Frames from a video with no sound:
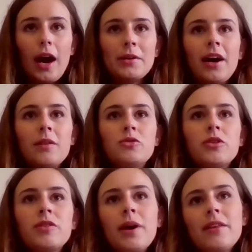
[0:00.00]
I mean, I'm
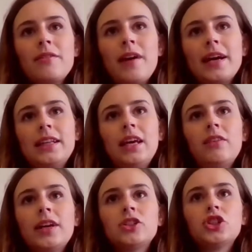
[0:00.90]
driven by the fact that
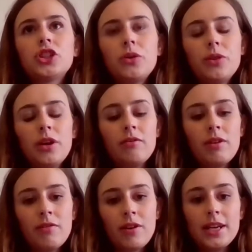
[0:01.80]
if I can show that a
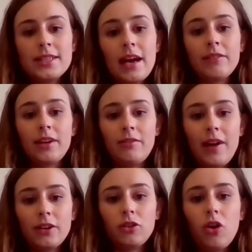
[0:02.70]
river is having an
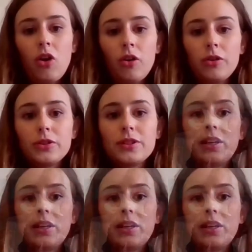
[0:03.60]
effect on corals,